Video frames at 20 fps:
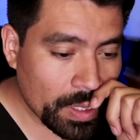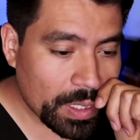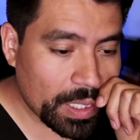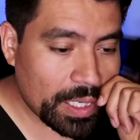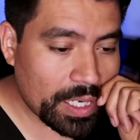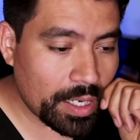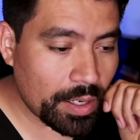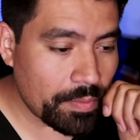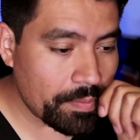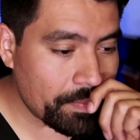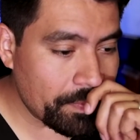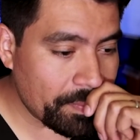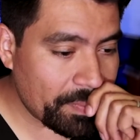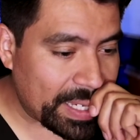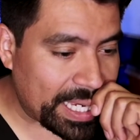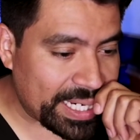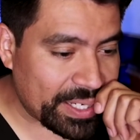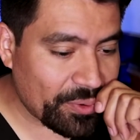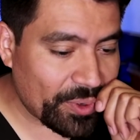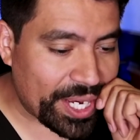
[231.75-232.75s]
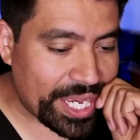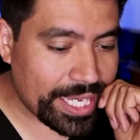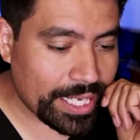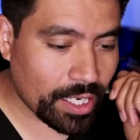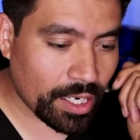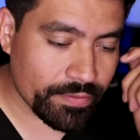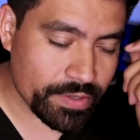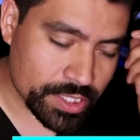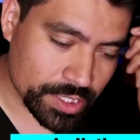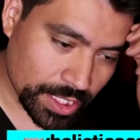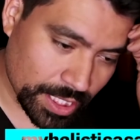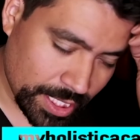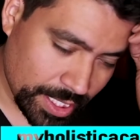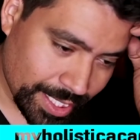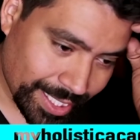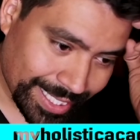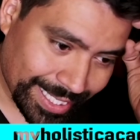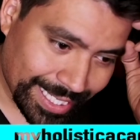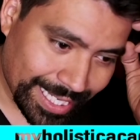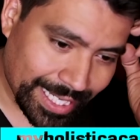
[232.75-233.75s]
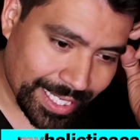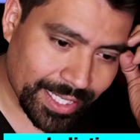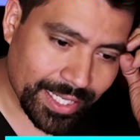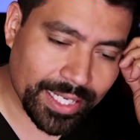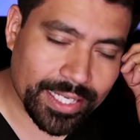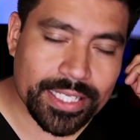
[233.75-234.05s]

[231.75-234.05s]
Anyway, obviously, again,